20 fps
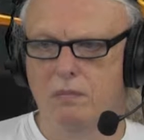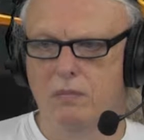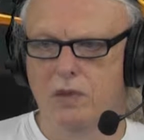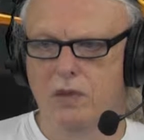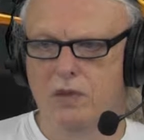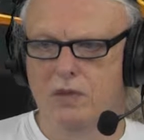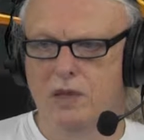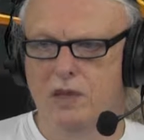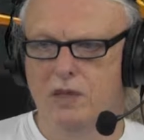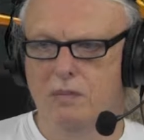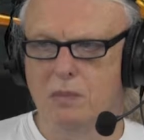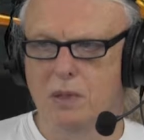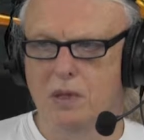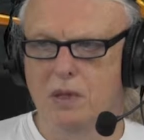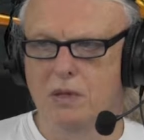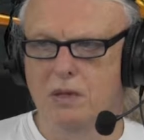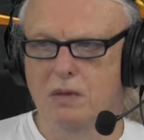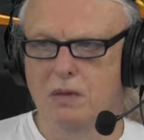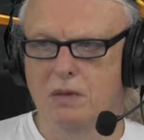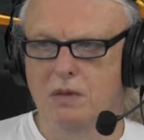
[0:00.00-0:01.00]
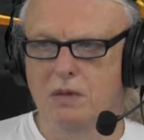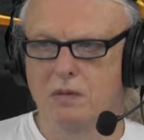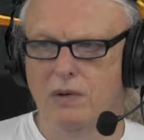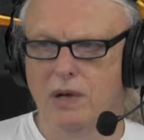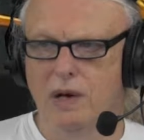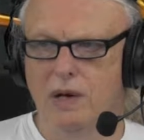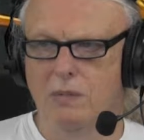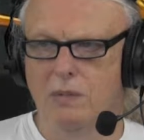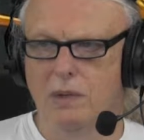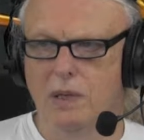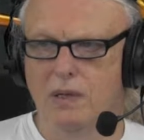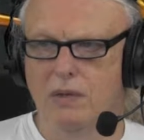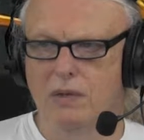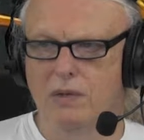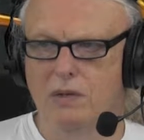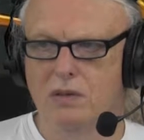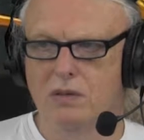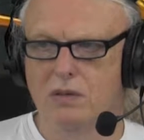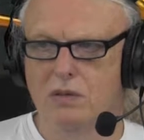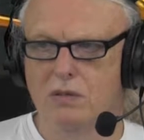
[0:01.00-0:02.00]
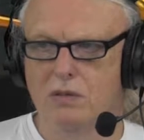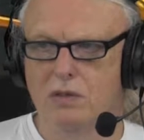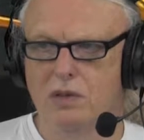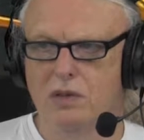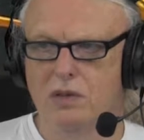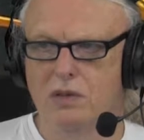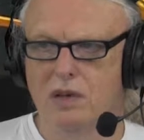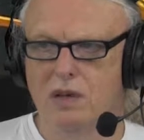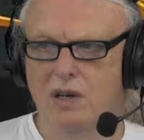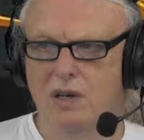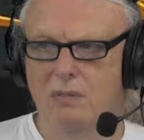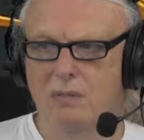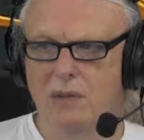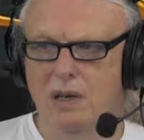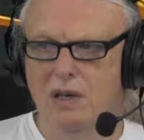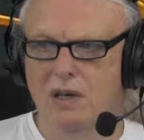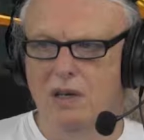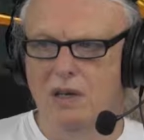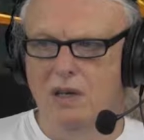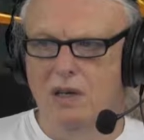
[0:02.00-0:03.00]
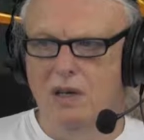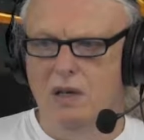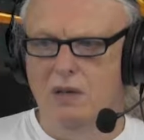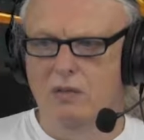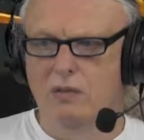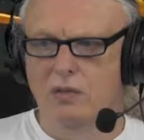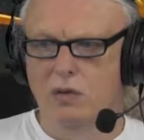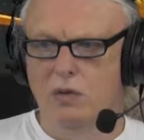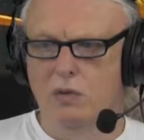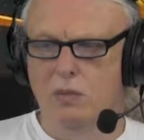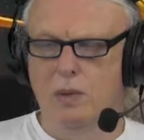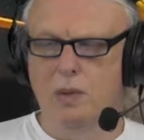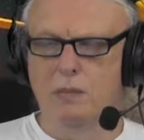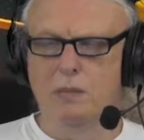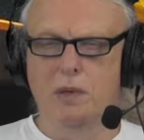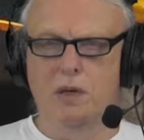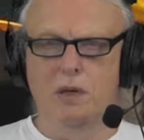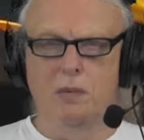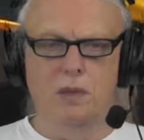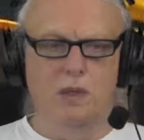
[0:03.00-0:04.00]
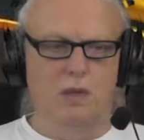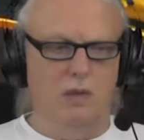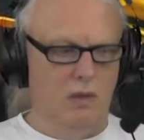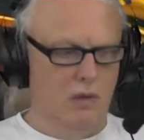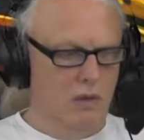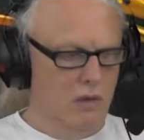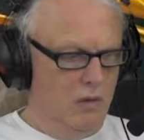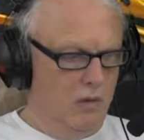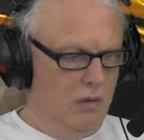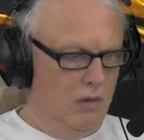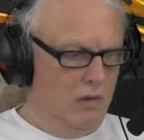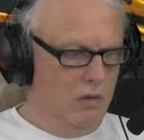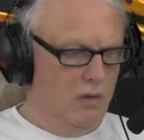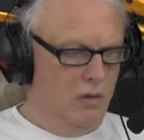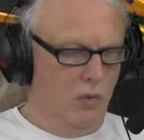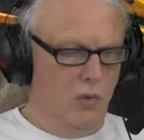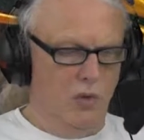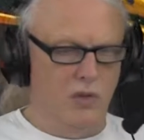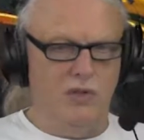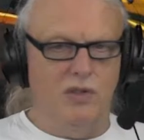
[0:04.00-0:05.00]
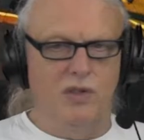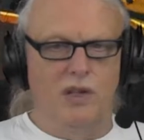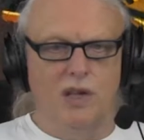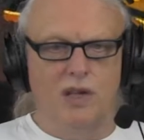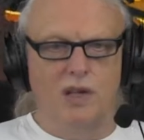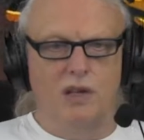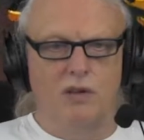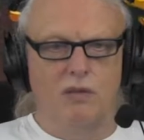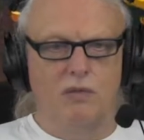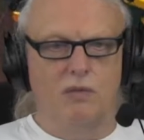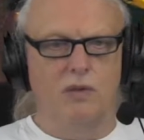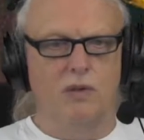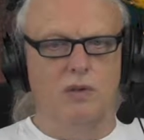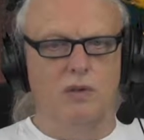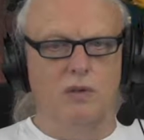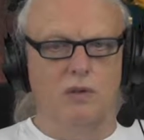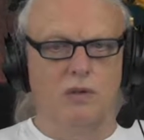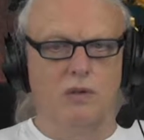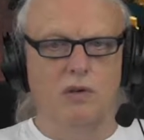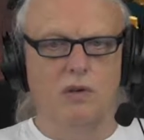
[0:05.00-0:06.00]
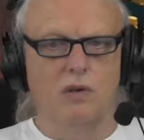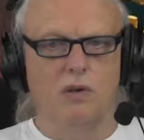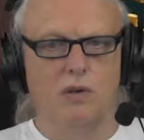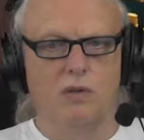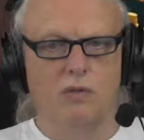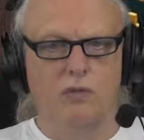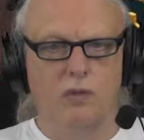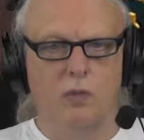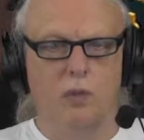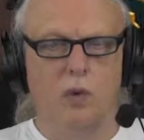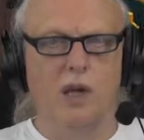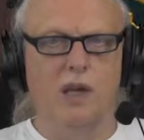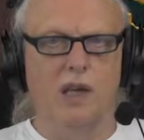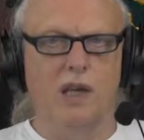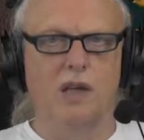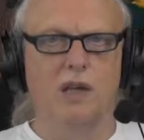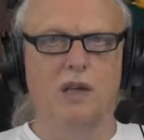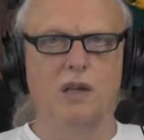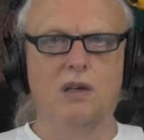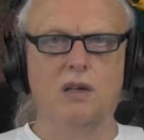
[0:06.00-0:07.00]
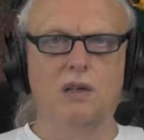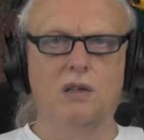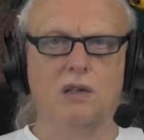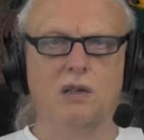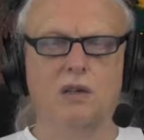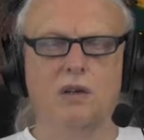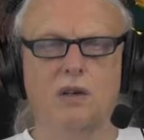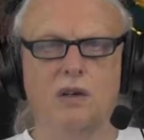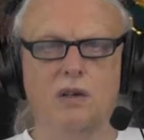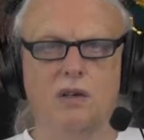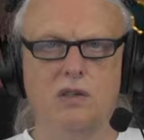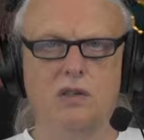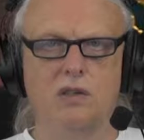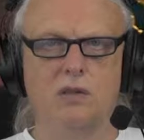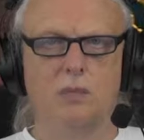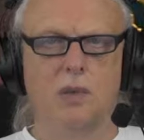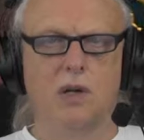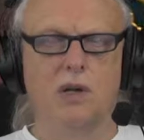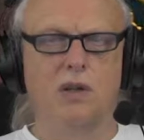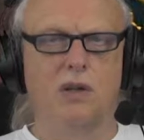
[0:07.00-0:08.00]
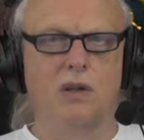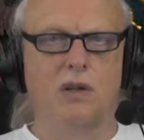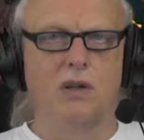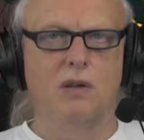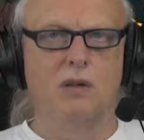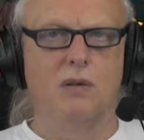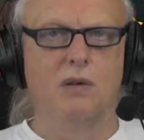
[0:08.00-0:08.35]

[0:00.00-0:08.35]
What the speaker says: this has been developing over the time. If you remember, I mean, the worst day of the week is Monday,